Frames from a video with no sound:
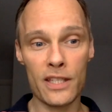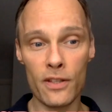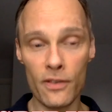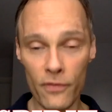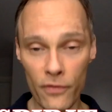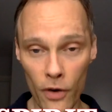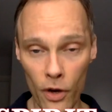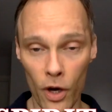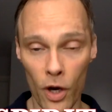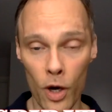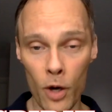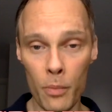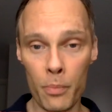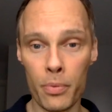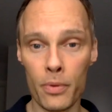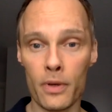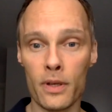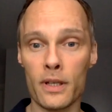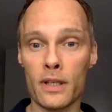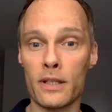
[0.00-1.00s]
the verb
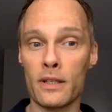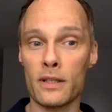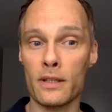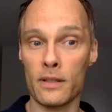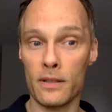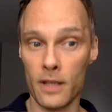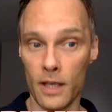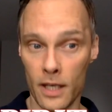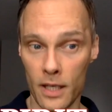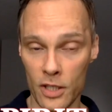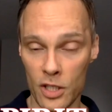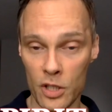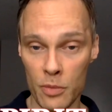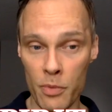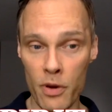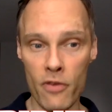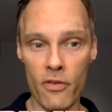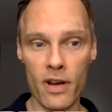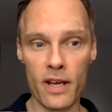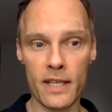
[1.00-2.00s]

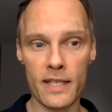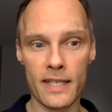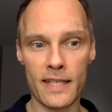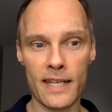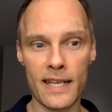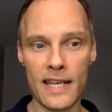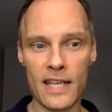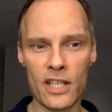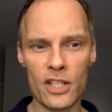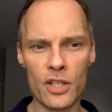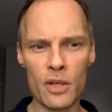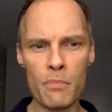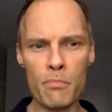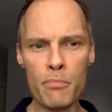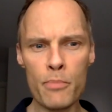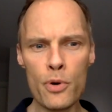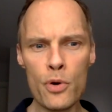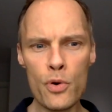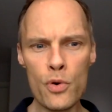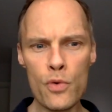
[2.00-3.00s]
spirit is to
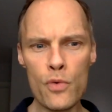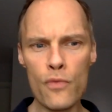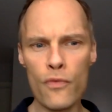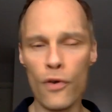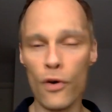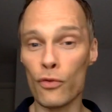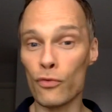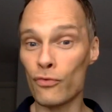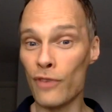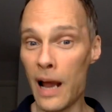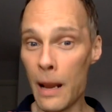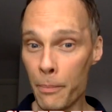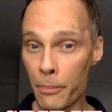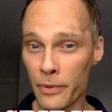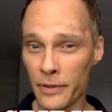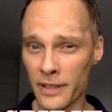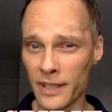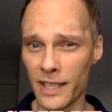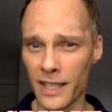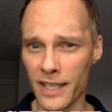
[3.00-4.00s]
move
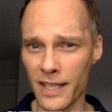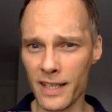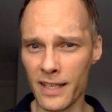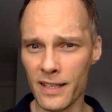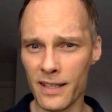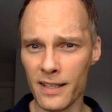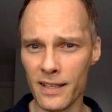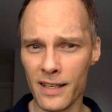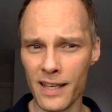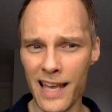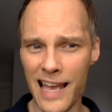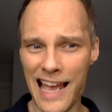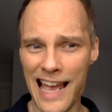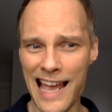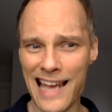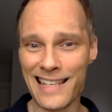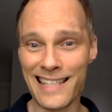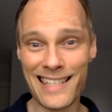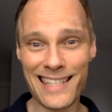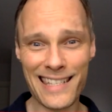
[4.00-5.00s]
rapidly
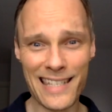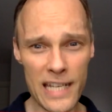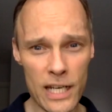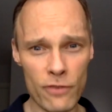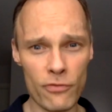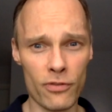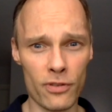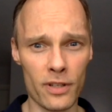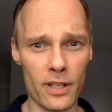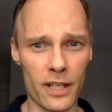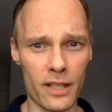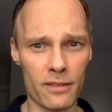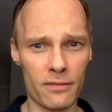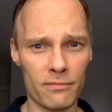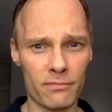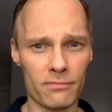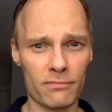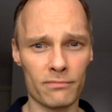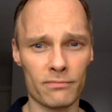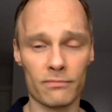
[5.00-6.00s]
and secretly.
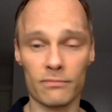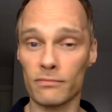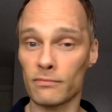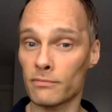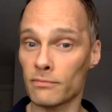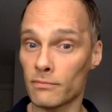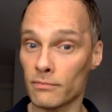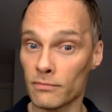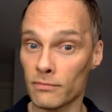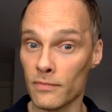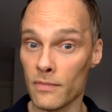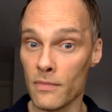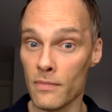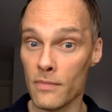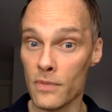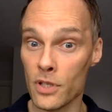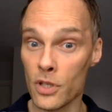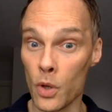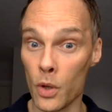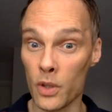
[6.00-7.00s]

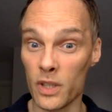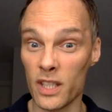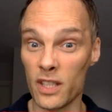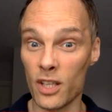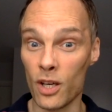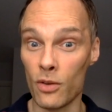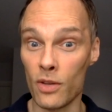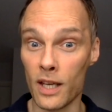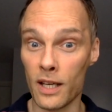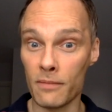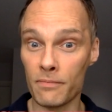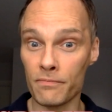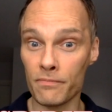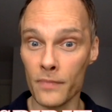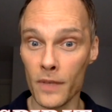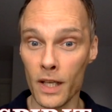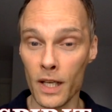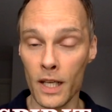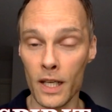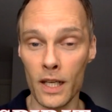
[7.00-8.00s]
So I didn't know that.
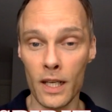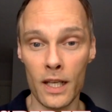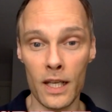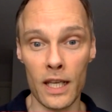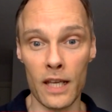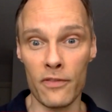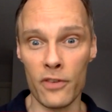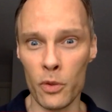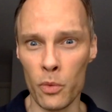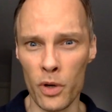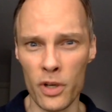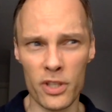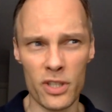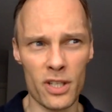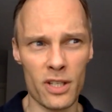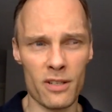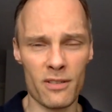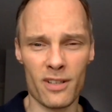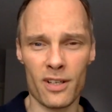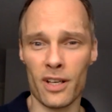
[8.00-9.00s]
If you wanted
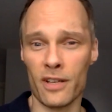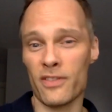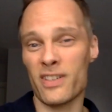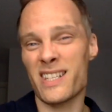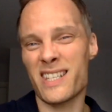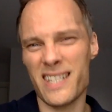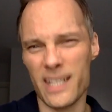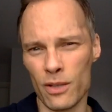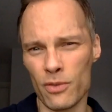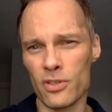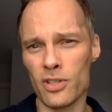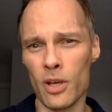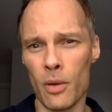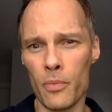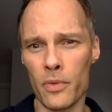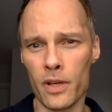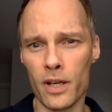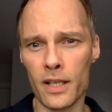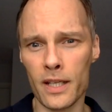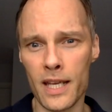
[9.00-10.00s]
to kind of steal
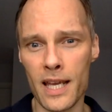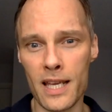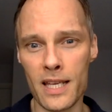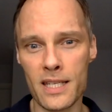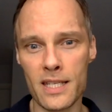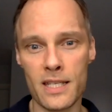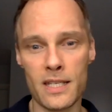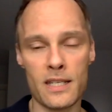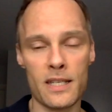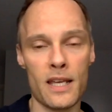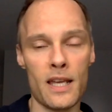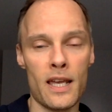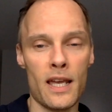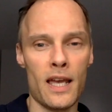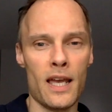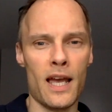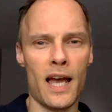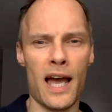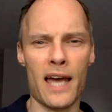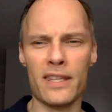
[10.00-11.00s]
something, I guess.
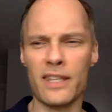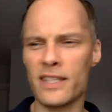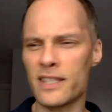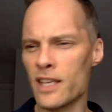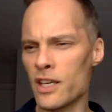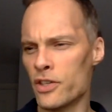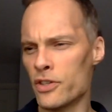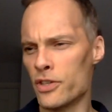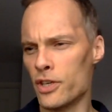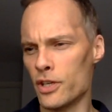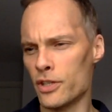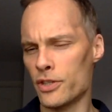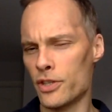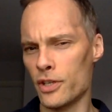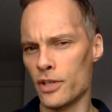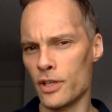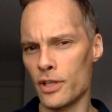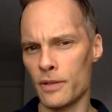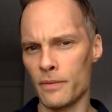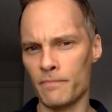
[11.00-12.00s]
And
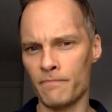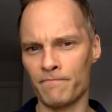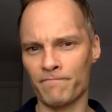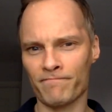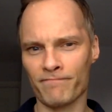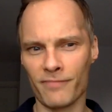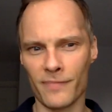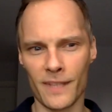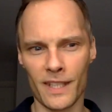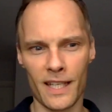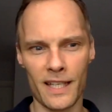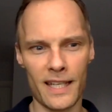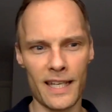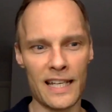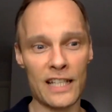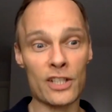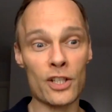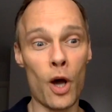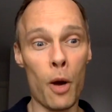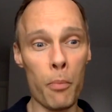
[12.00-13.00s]
the
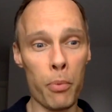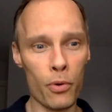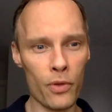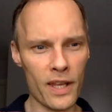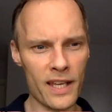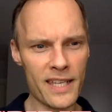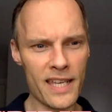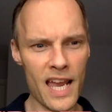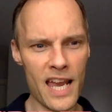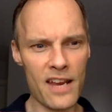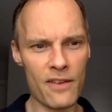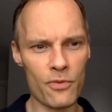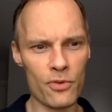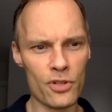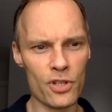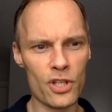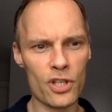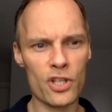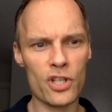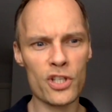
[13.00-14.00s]
example they gave
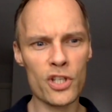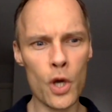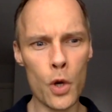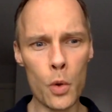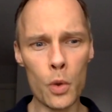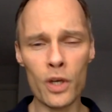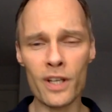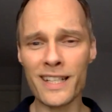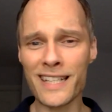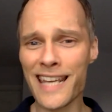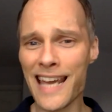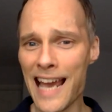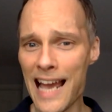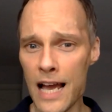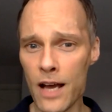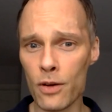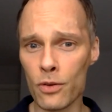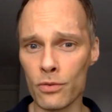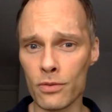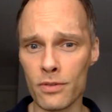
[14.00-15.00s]
was stolen
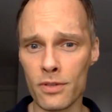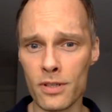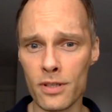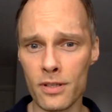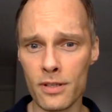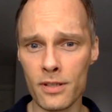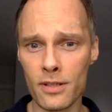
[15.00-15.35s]
cows